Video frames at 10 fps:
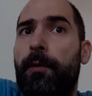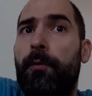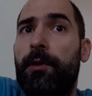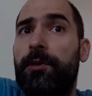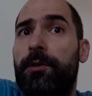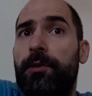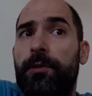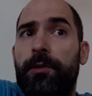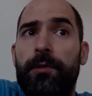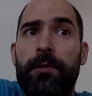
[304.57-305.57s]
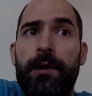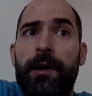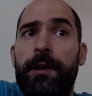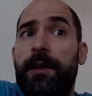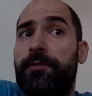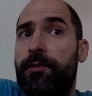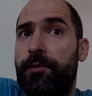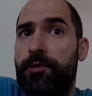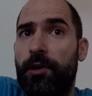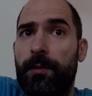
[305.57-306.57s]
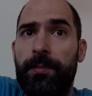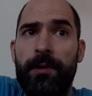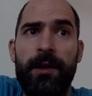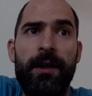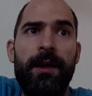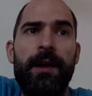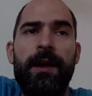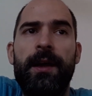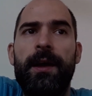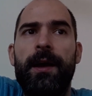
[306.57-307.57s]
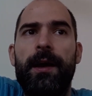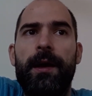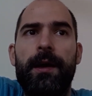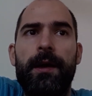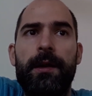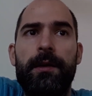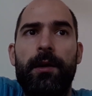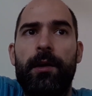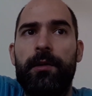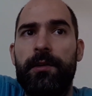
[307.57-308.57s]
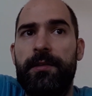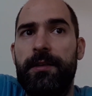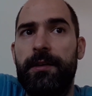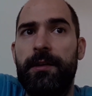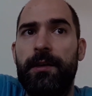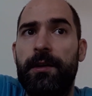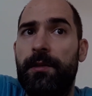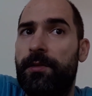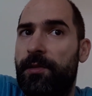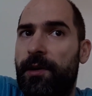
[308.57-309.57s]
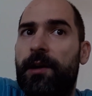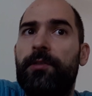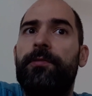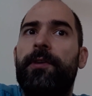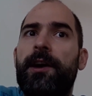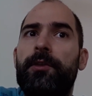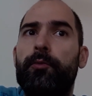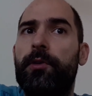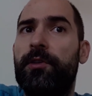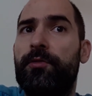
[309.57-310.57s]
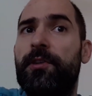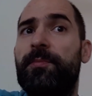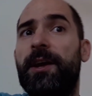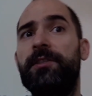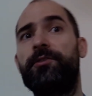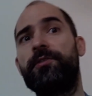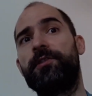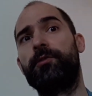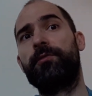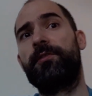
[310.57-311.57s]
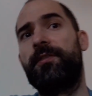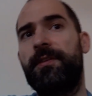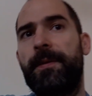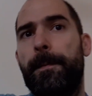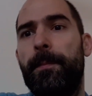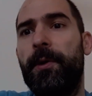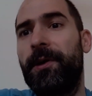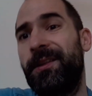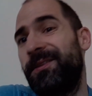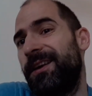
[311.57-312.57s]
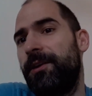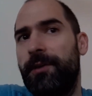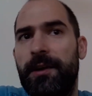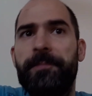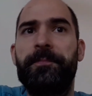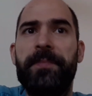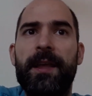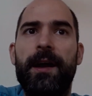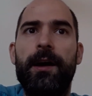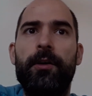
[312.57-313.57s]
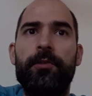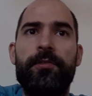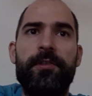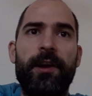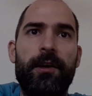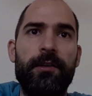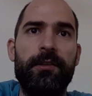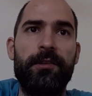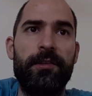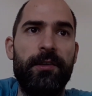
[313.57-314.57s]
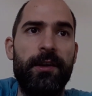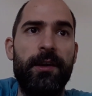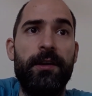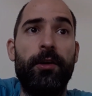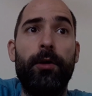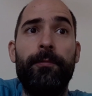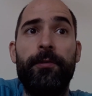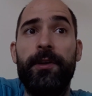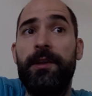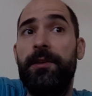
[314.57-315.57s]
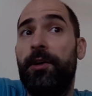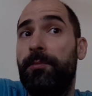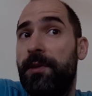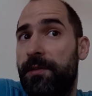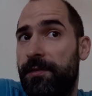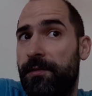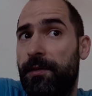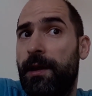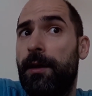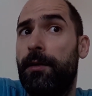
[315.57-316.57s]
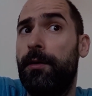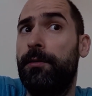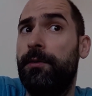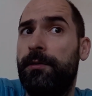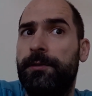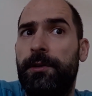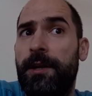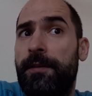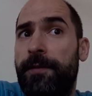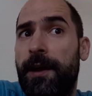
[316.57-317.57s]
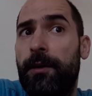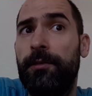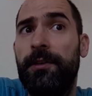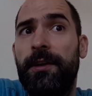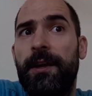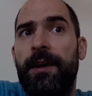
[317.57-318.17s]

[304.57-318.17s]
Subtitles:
I want to do an extra good job. And honestly, it's hard to find words to explain the results, but anyway, I'll start and hopefully don't miss on anything out.